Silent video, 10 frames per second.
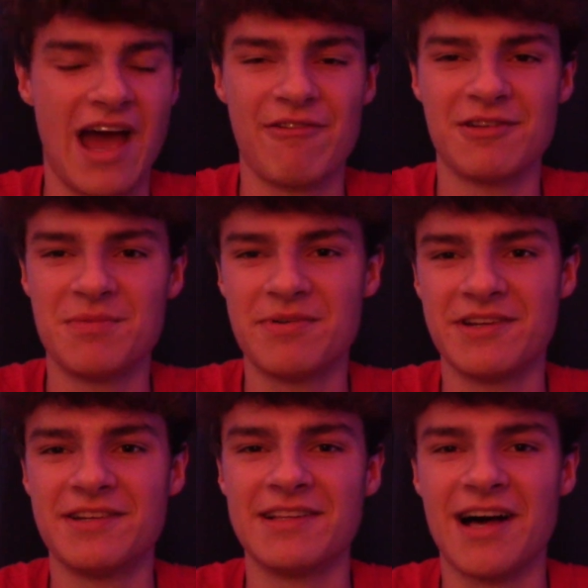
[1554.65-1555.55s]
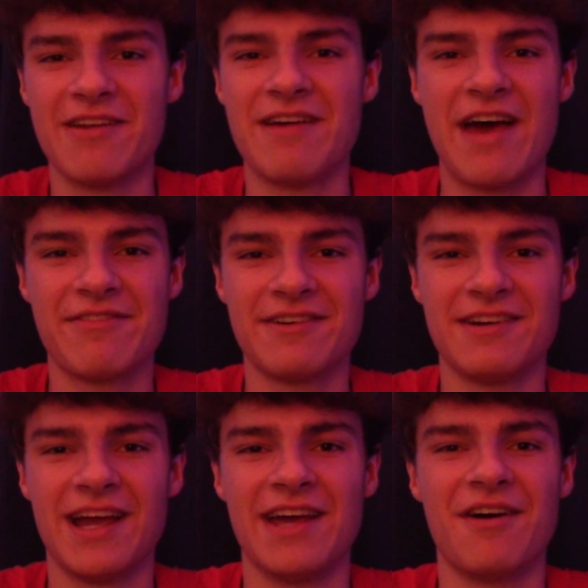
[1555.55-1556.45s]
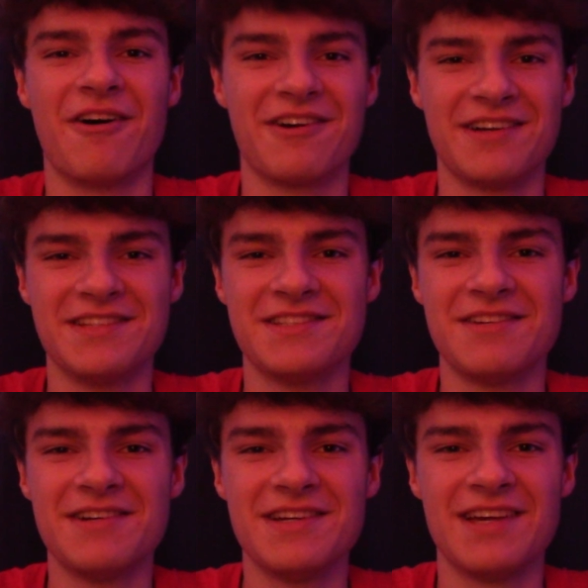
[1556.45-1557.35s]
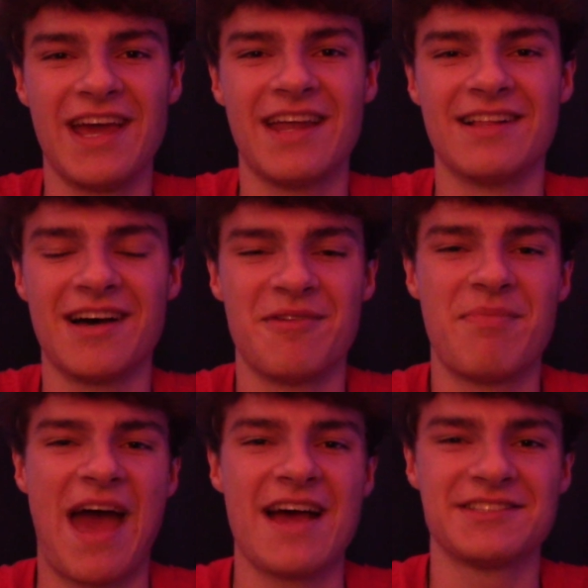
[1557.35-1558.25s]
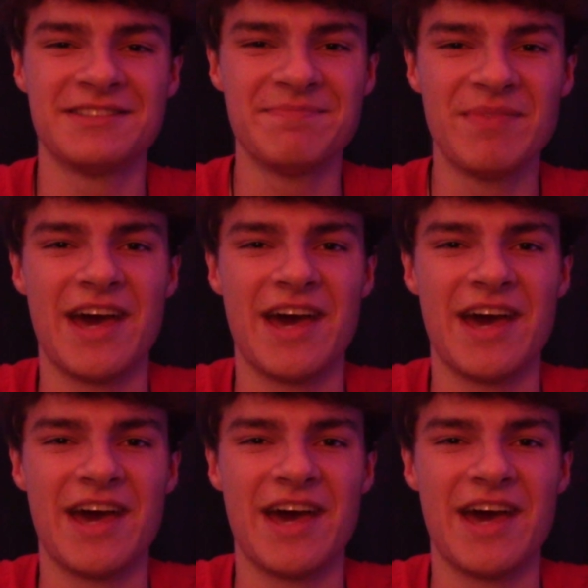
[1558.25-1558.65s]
I really put in a lot of effort and heart into it, and a lot of passion.